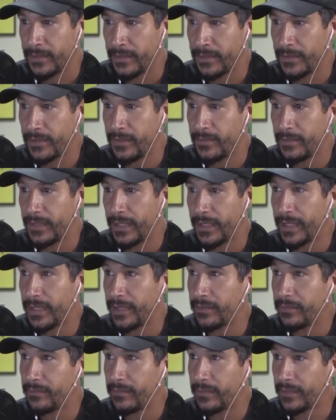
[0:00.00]
you
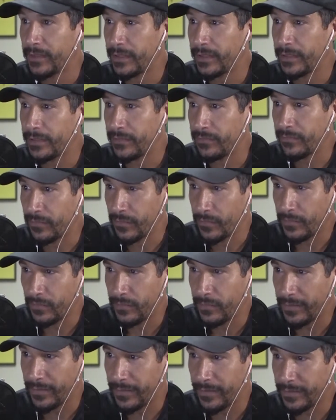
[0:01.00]
can't really control
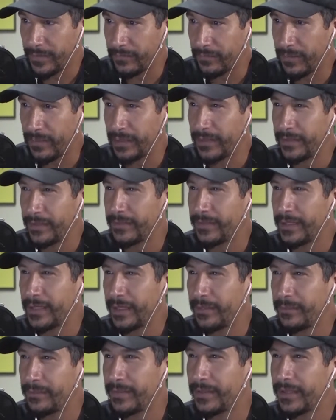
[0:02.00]
when things release on
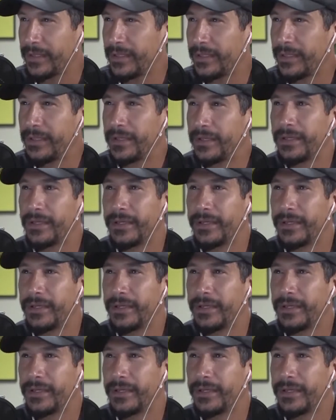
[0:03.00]
Amazon.